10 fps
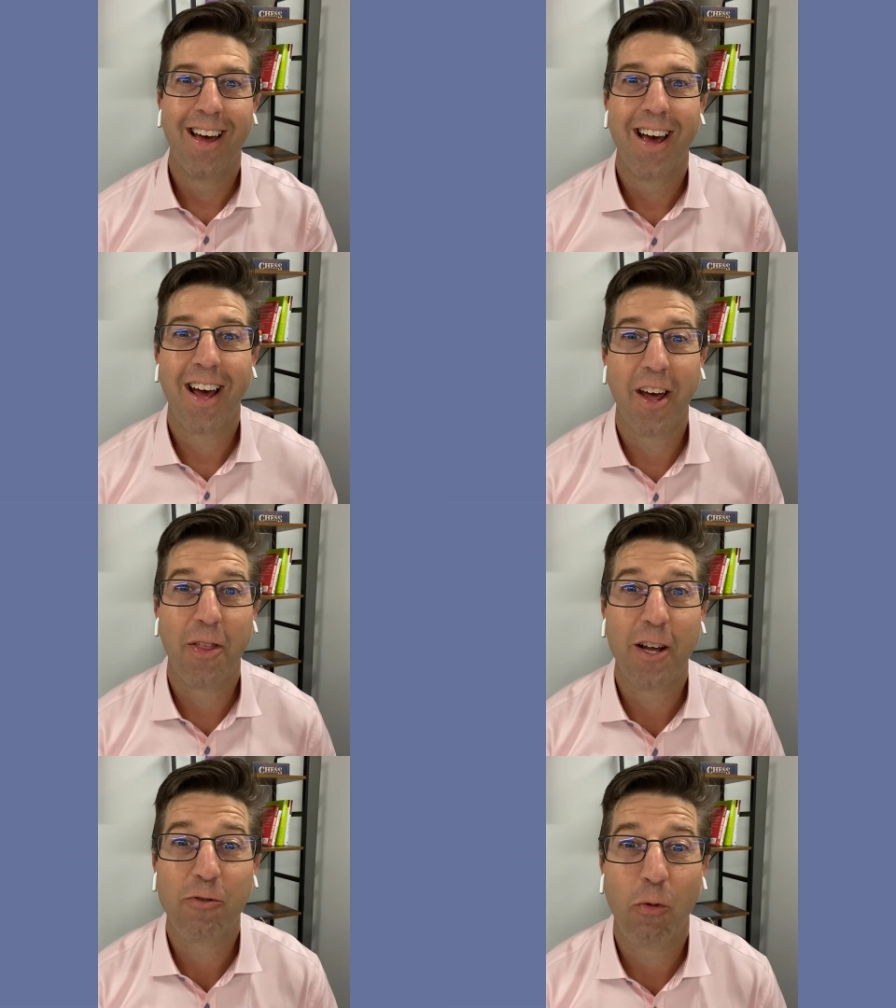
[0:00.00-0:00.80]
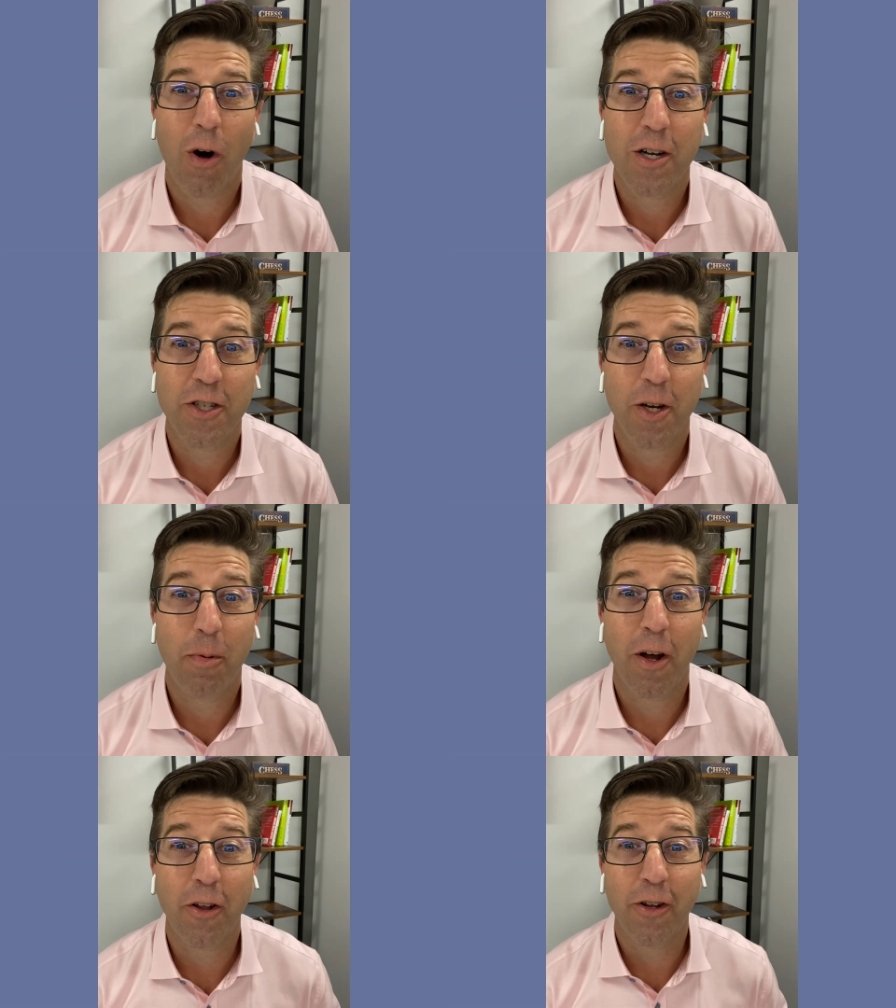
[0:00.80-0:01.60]
Hey, thanks for watching. You
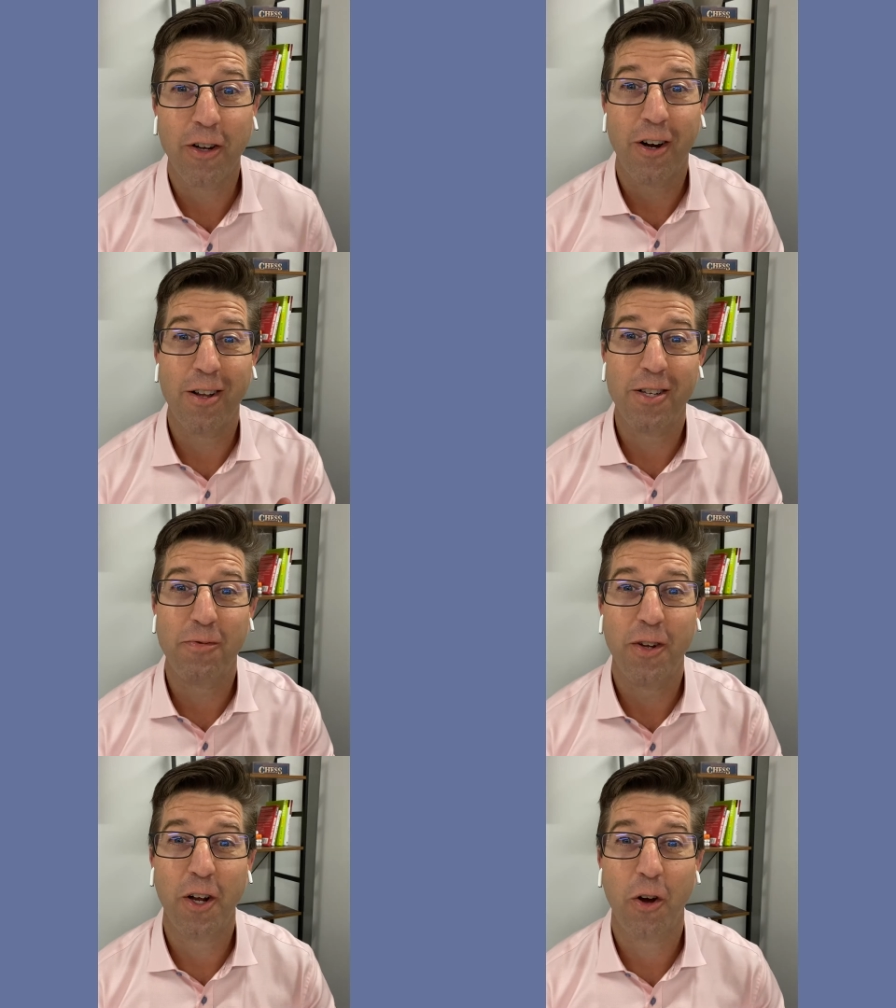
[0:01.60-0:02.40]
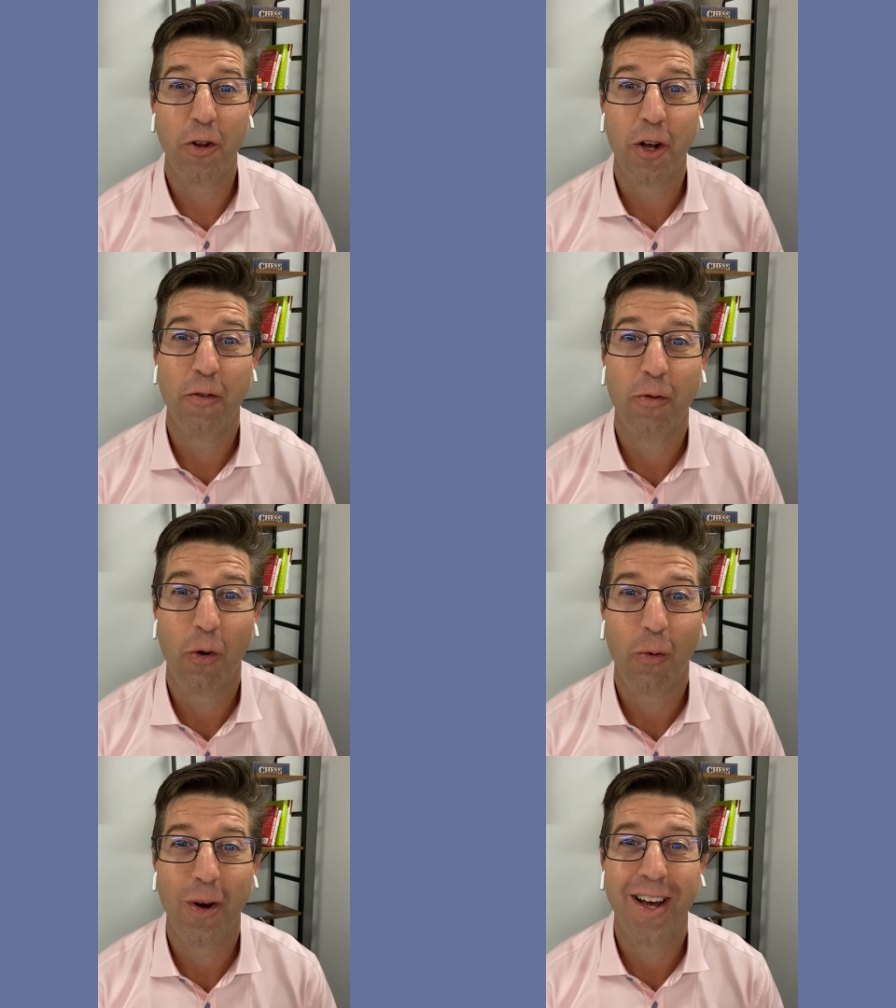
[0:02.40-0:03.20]
probably clicked on this video looking
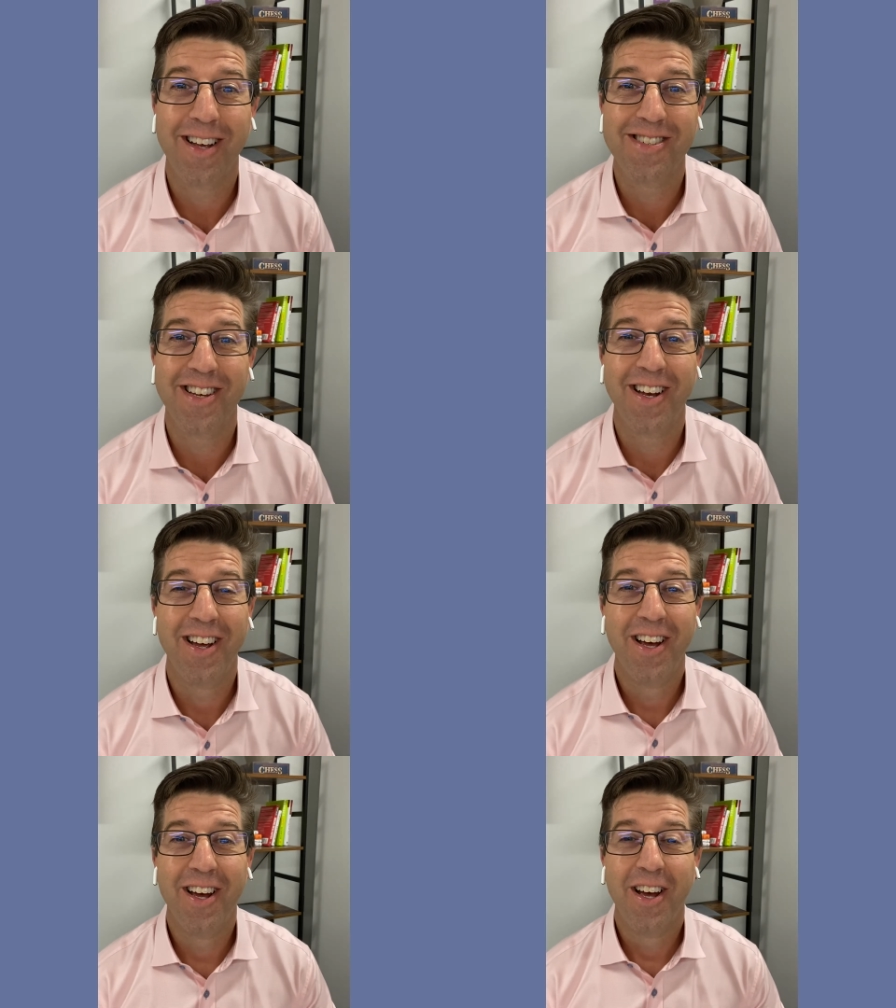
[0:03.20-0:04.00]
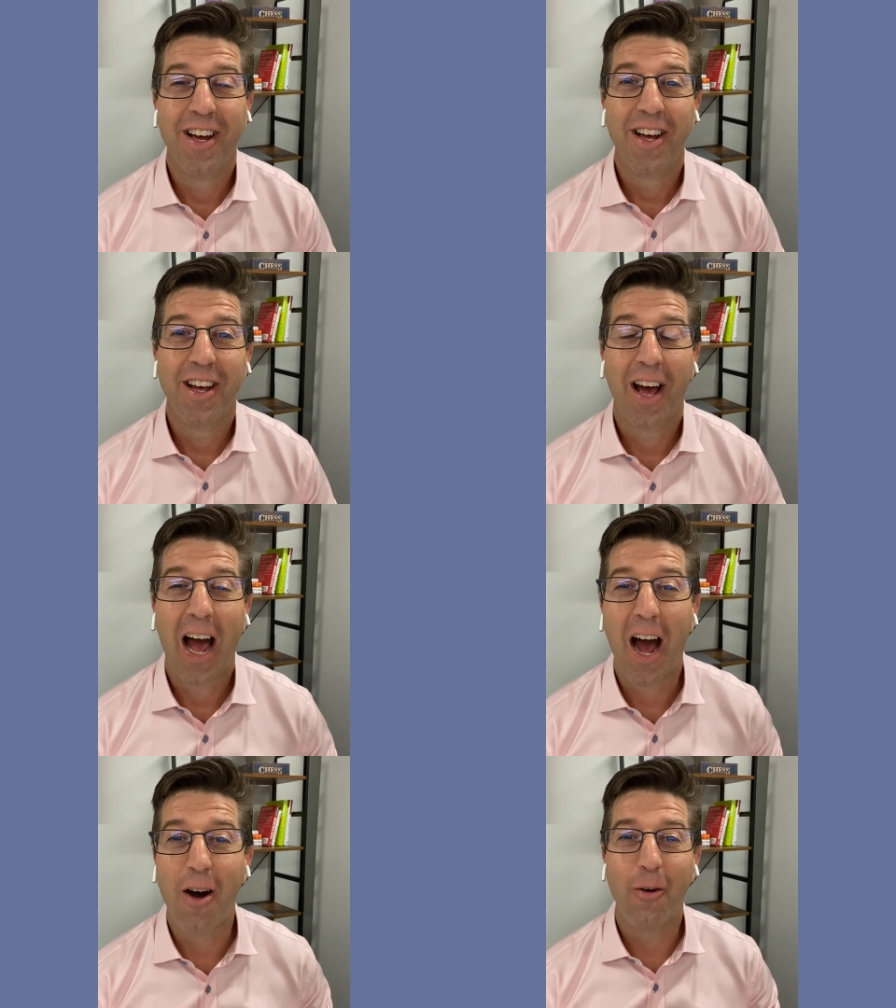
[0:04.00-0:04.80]
for ways that
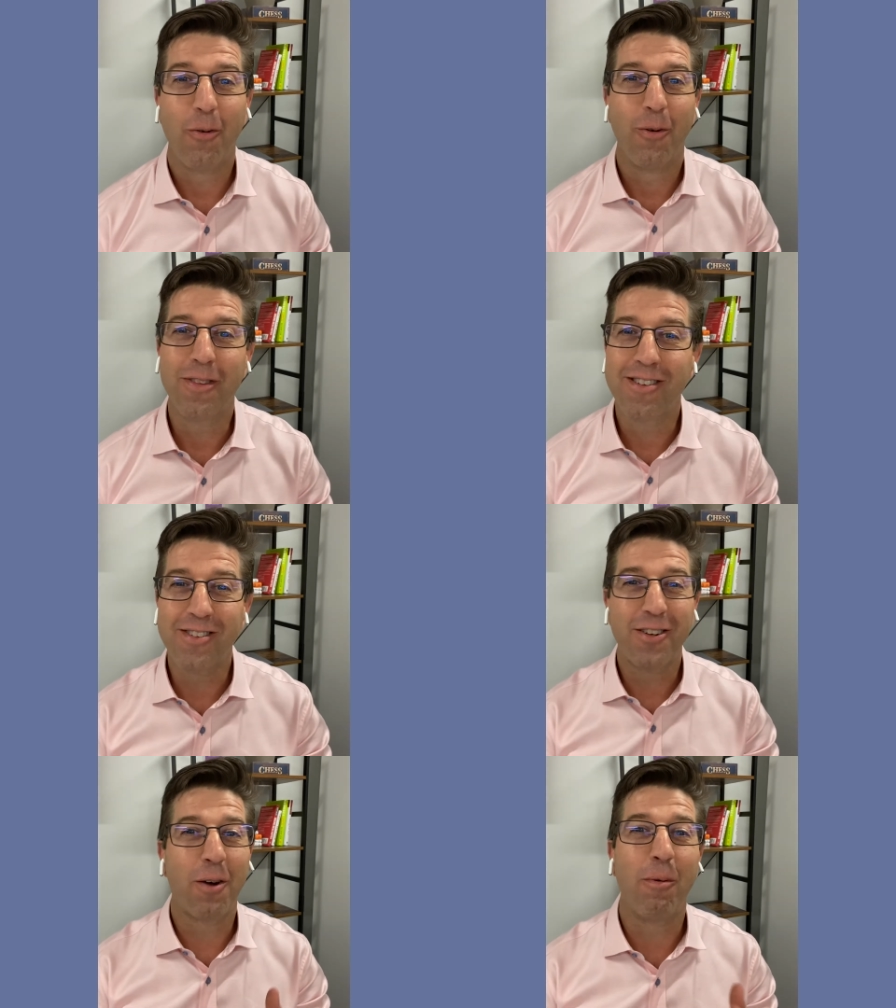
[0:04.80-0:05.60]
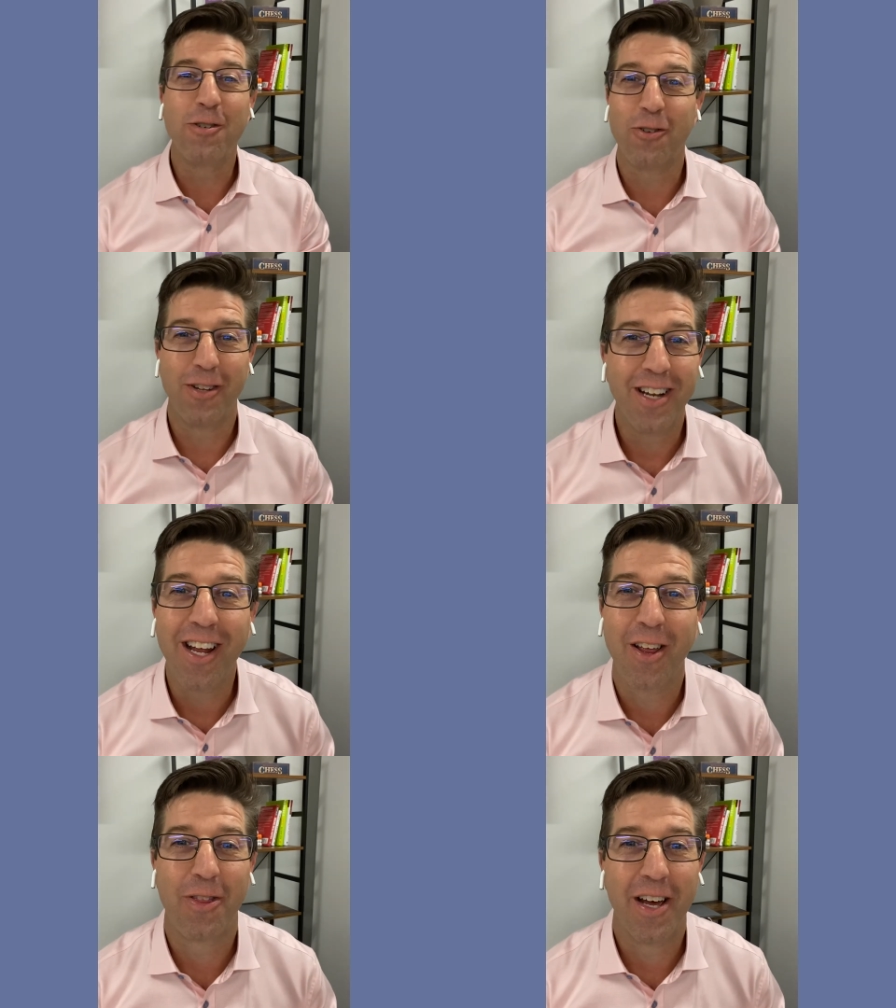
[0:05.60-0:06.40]
what's this commercial
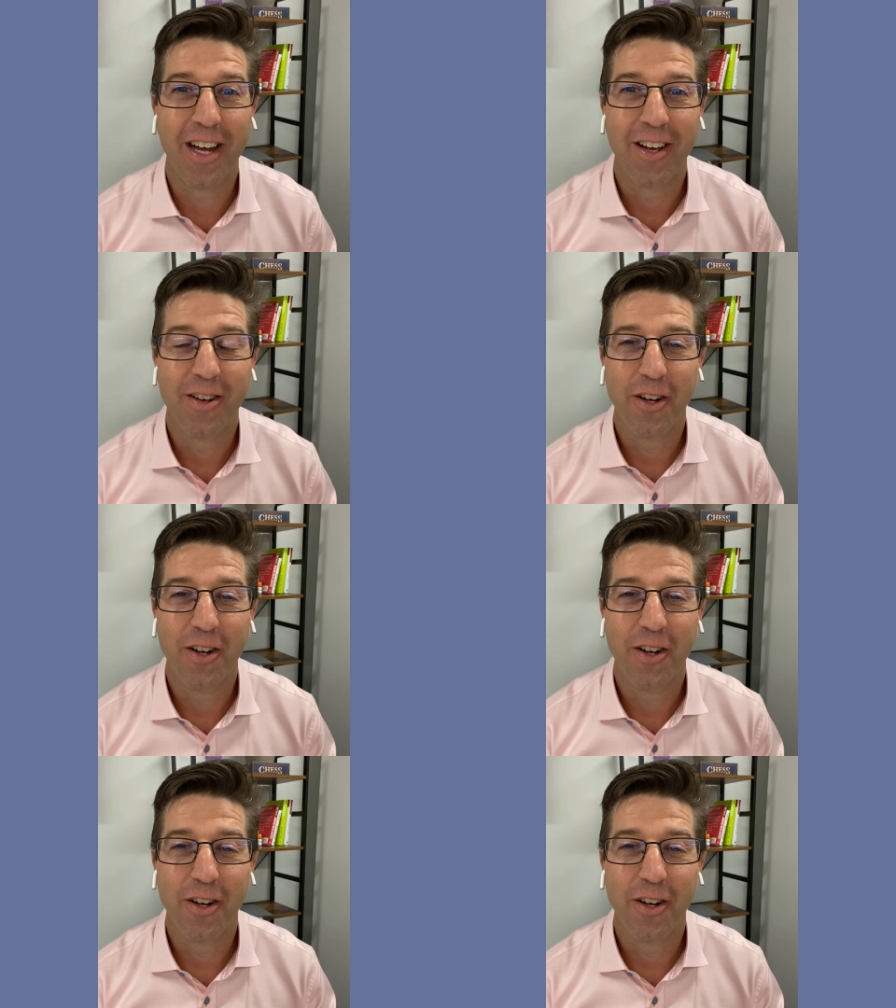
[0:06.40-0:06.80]
lending thing?